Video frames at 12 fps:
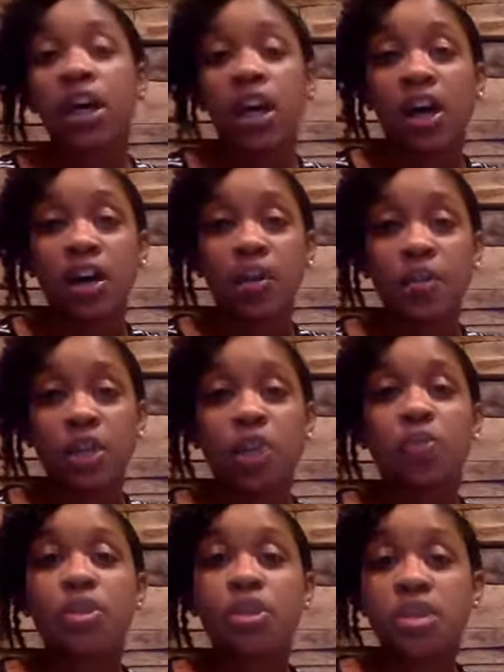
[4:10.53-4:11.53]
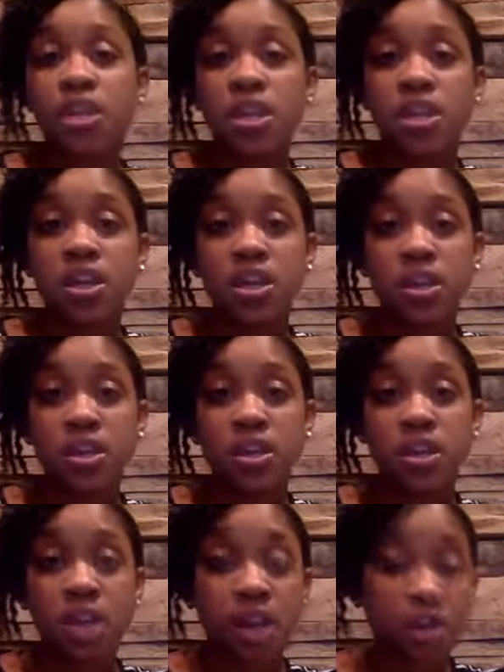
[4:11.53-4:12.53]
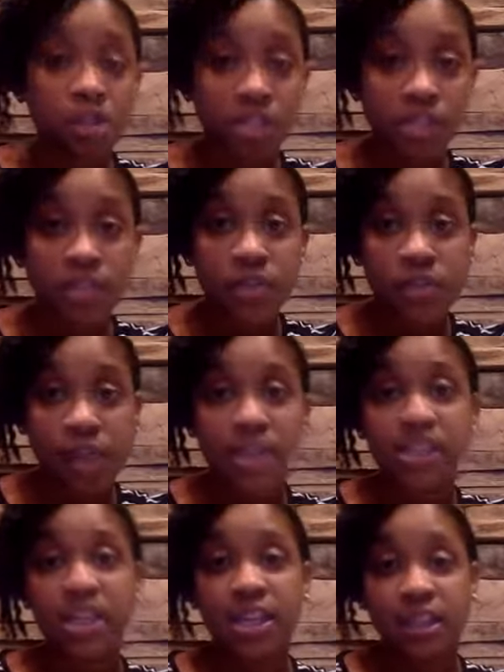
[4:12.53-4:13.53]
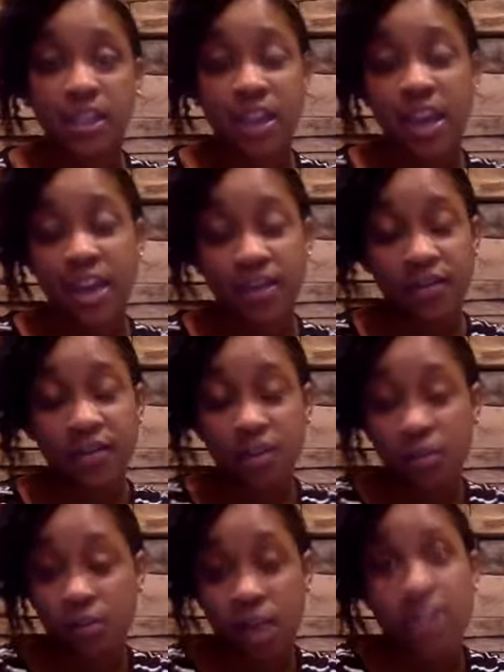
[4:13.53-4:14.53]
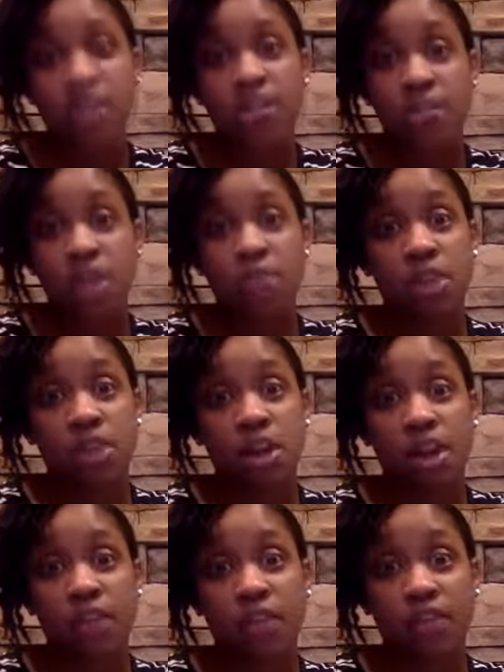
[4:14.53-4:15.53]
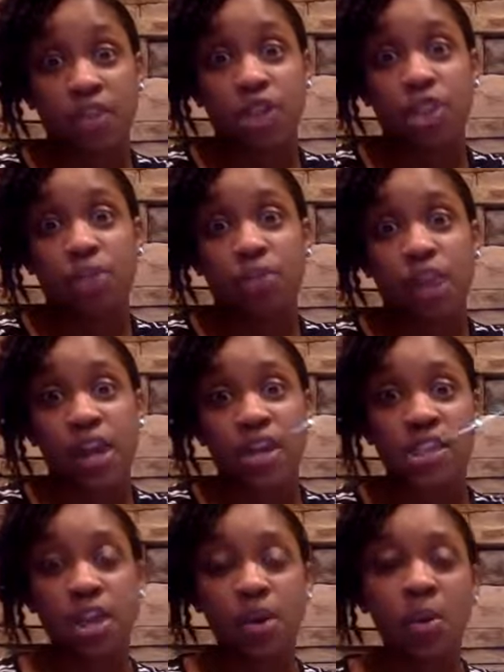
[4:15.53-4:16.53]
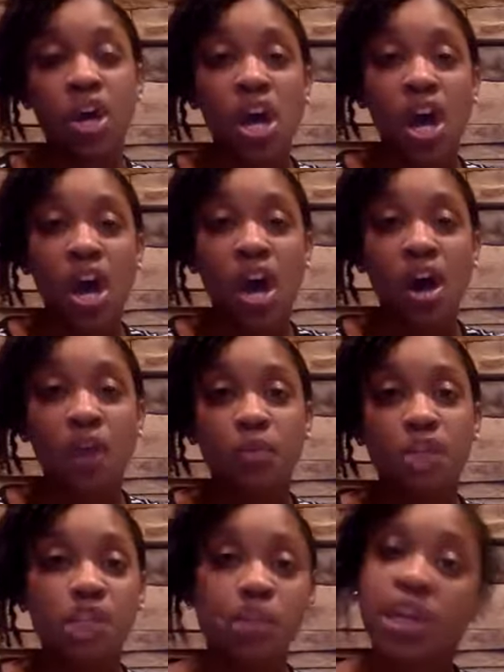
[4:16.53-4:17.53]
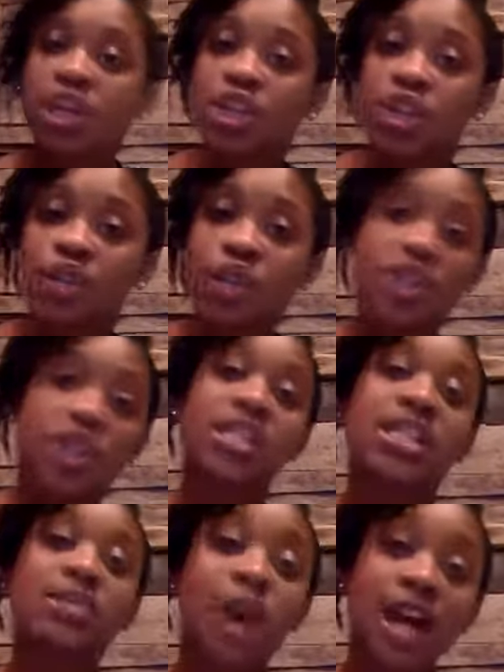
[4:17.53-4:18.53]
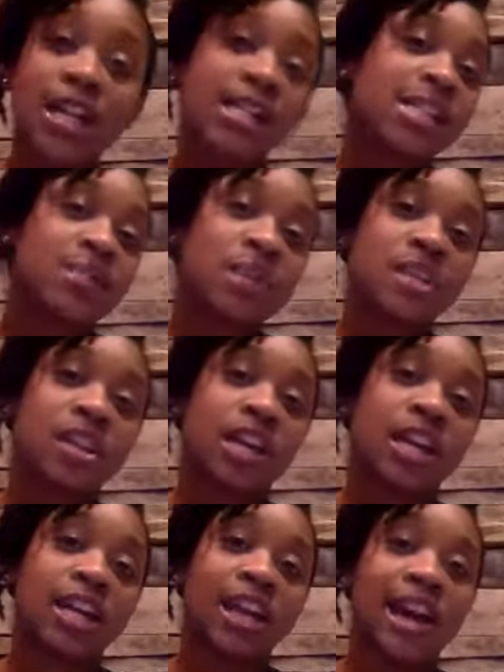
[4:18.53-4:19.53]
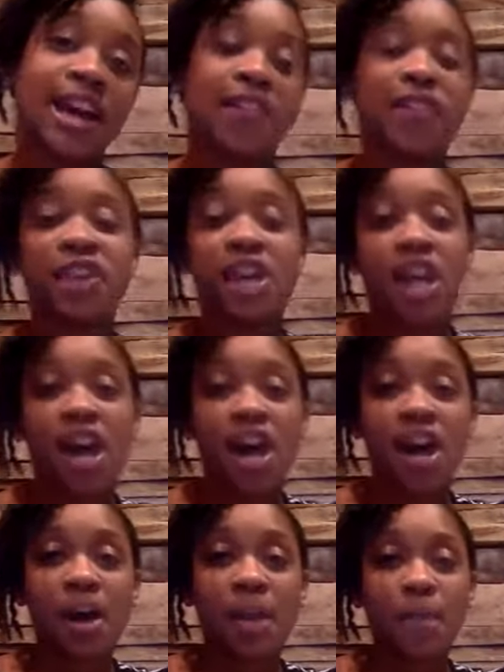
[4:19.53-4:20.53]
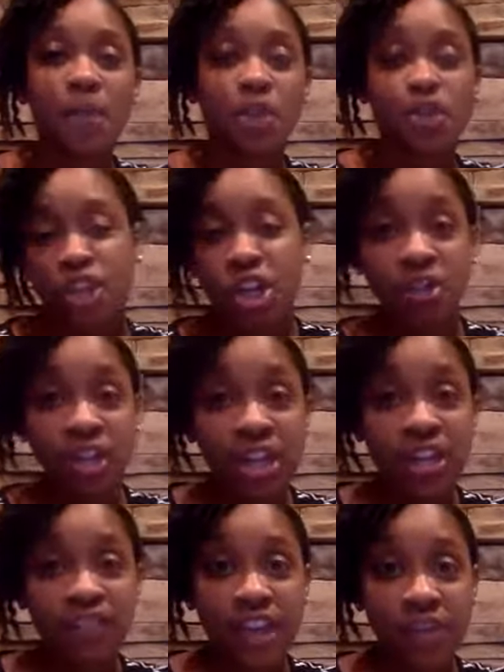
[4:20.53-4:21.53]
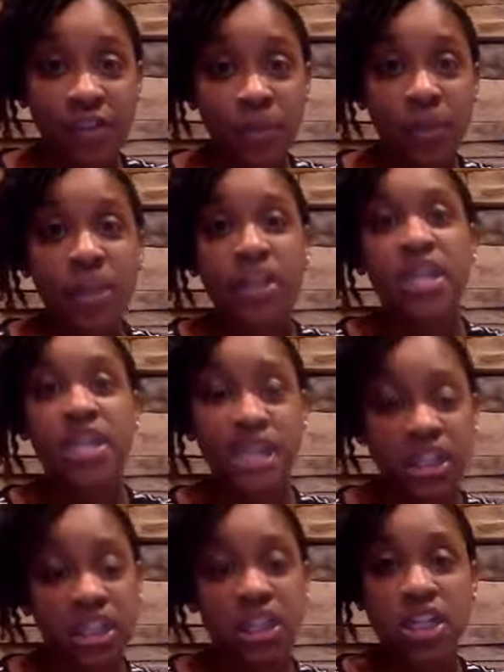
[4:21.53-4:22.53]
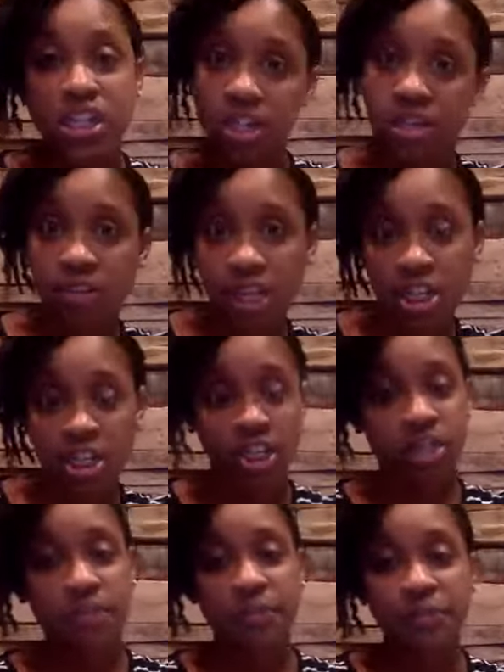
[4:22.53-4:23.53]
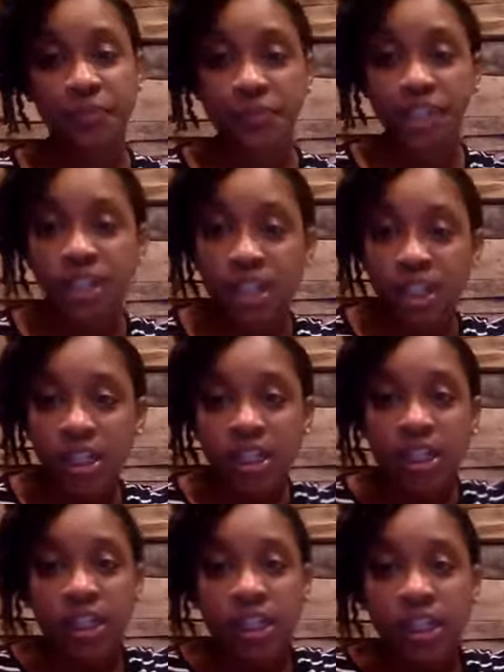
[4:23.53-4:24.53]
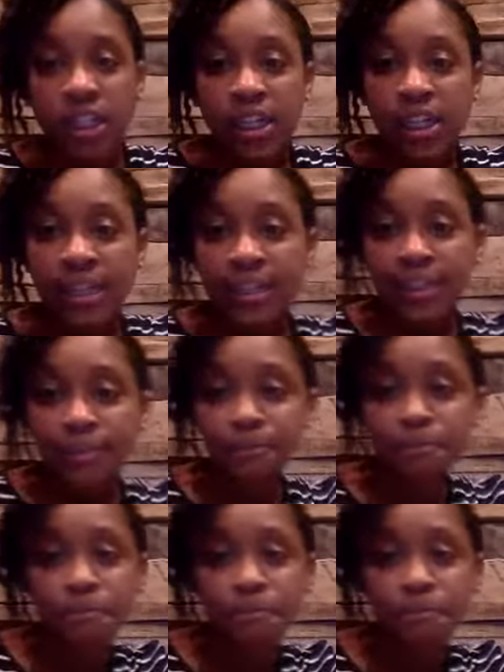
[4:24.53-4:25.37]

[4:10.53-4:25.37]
the owners of the rights, they have a right to make money off of it too, right? So just because your budget is small doesn't mean they're going to have show you any favor, but it is a consideration. Then